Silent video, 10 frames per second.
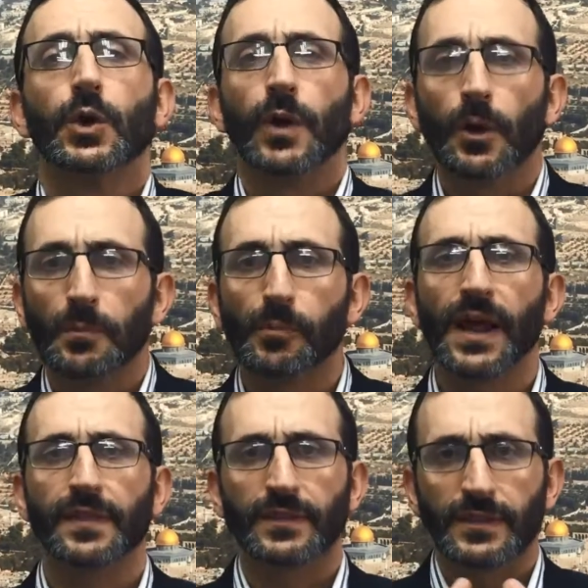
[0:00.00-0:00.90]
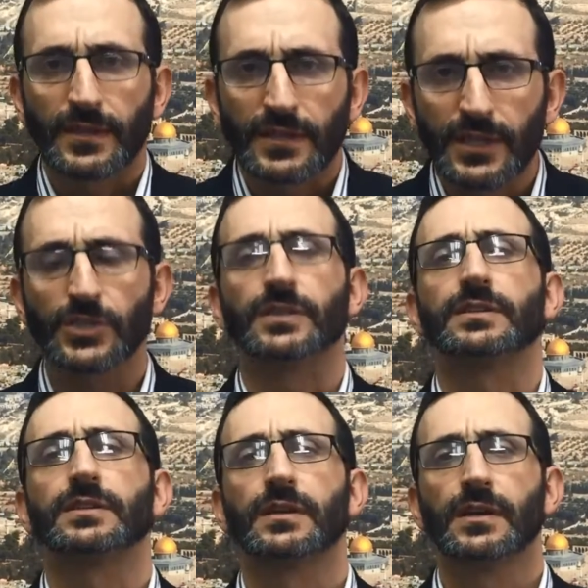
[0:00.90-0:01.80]
We hope and pray that the
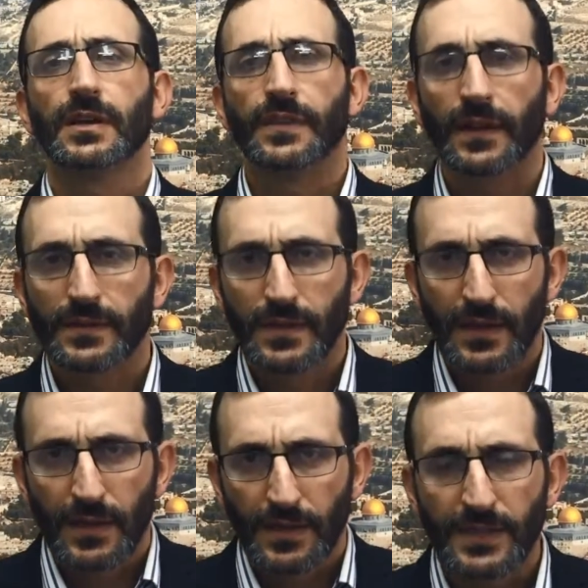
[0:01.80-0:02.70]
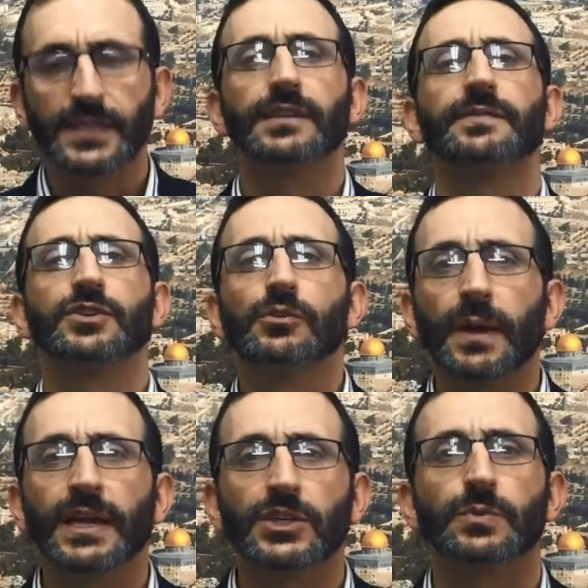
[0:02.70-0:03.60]
decisions that this individual
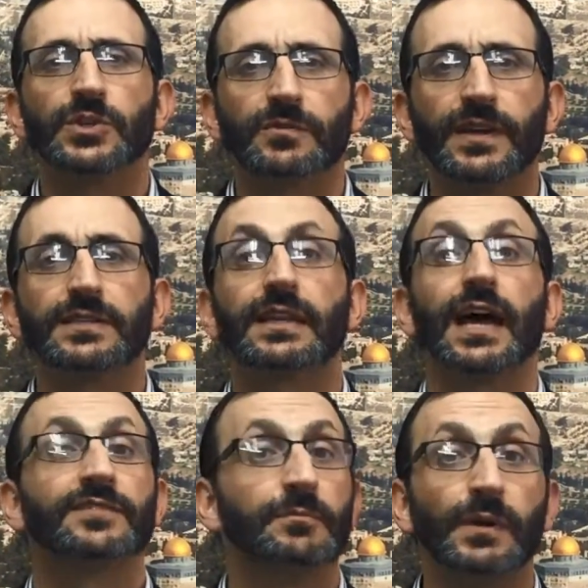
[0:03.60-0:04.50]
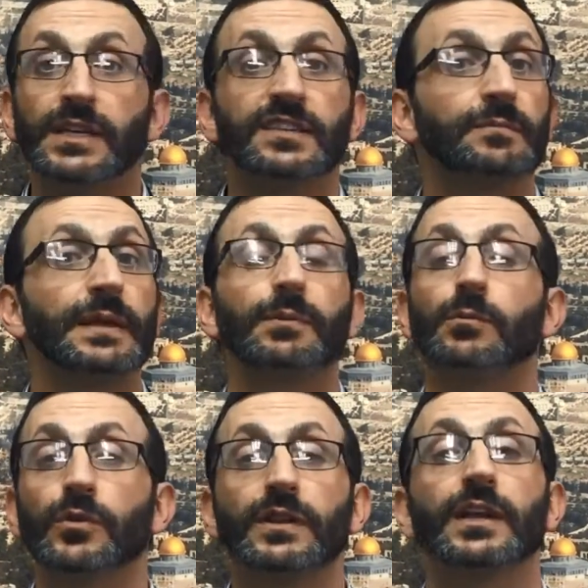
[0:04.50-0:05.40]
makes, which affects the lives of billions of
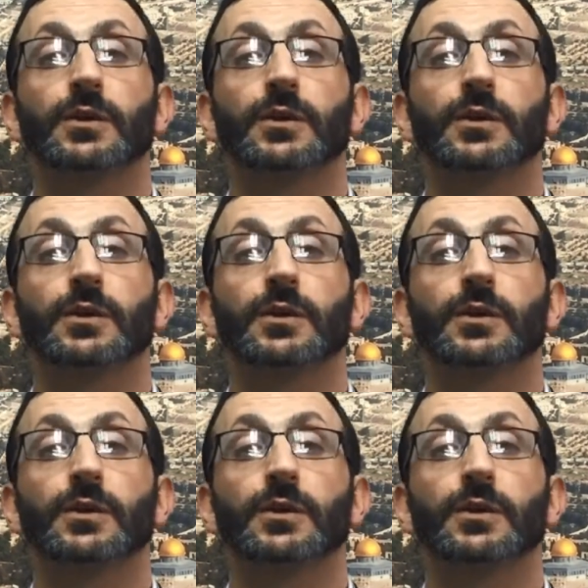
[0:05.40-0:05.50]
people more than